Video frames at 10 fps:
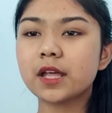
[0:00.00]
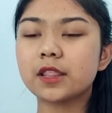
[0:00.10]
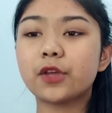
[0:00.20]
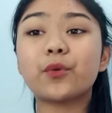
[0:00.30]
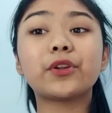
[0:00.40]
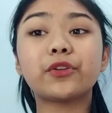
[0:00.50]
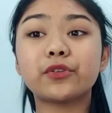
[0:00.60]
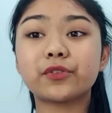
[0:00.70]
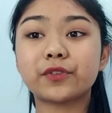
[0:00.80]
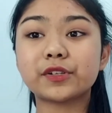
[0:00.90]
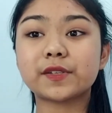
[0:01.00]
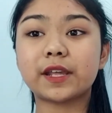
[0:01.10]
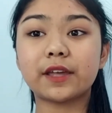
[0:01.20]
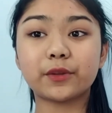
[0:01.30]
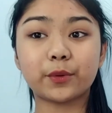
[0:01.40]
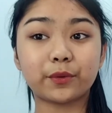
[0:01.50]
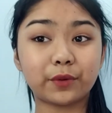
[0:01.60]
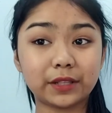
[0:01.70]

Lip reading: They were in university and they were really